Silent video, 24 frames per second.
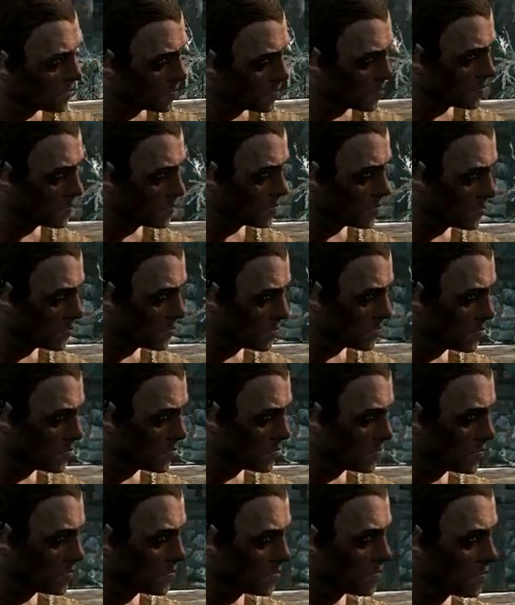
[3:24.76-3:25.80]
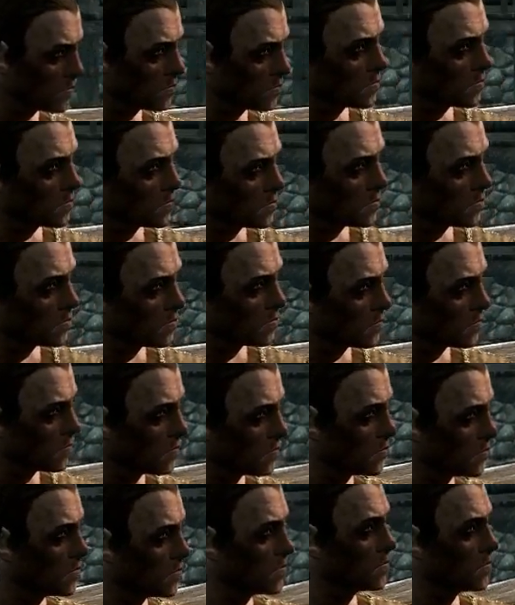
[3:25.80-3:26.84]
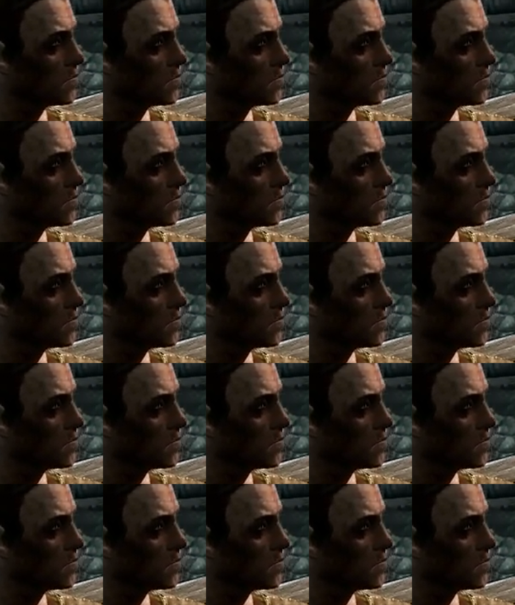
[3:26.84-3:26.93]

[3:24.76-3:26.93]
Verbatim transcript: Cider and black, mate. Mead